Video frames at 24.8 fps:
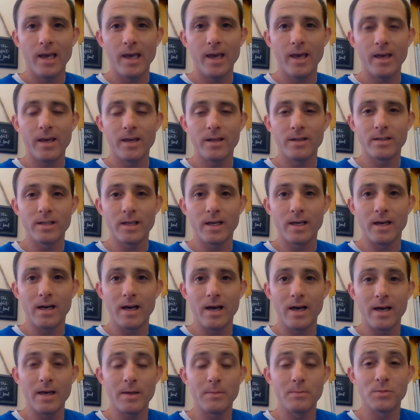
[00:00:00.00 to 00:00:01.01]
and
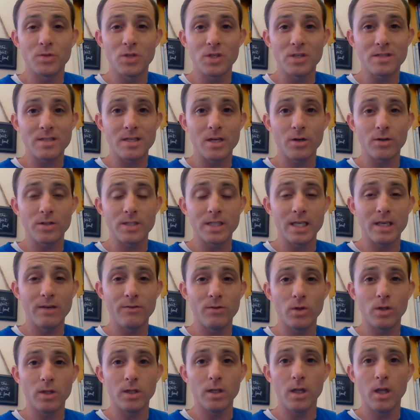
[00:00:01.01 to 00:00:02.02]
I'm just here to
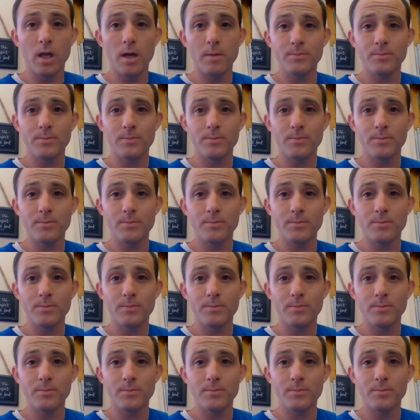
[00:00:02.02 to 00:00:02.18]
give you a little